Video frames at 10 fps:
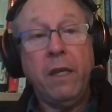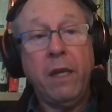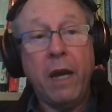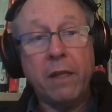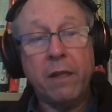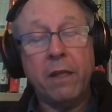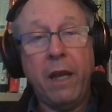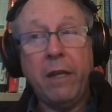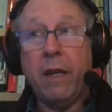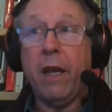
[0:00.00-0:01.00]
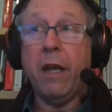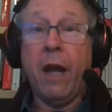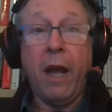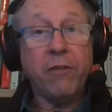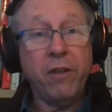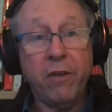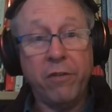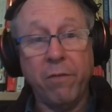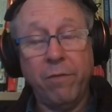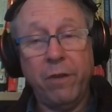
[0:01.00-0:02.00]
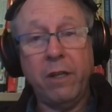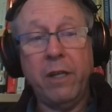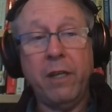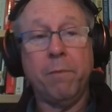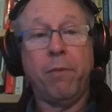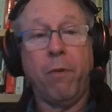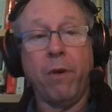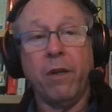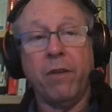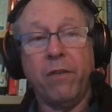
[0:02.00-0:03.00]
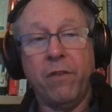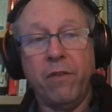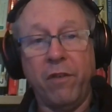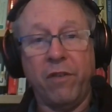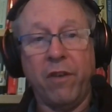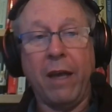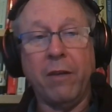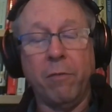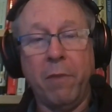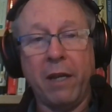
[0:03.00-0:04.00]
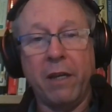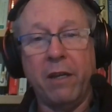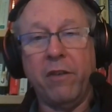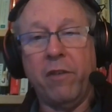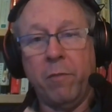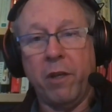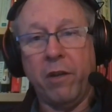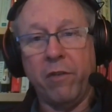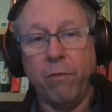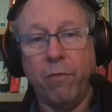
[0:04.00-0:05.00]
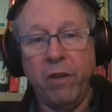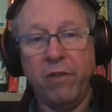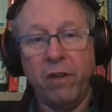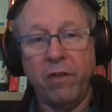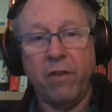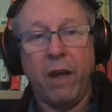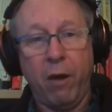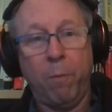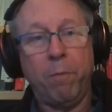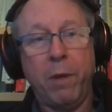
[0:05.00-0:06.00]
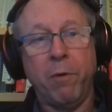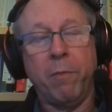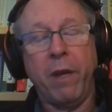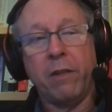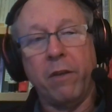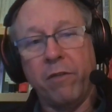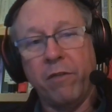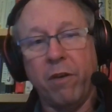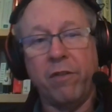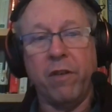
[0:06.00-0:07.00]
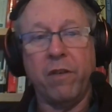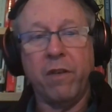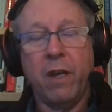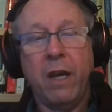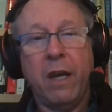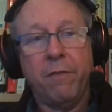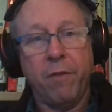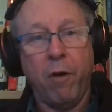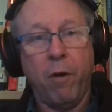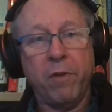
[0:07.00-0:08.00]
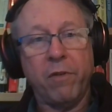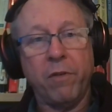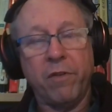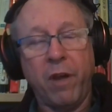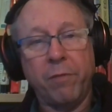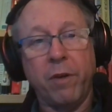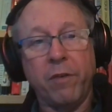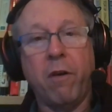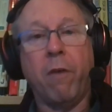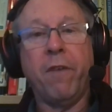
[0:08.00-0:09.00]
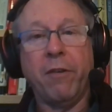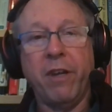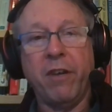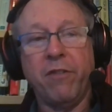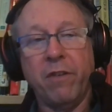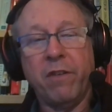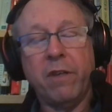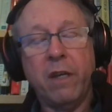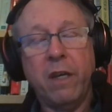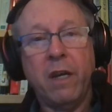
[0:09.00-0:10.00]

Yeah, and and actually there's a really important societal mechanism that has arisen to help people make those choices for open source software it's called foundations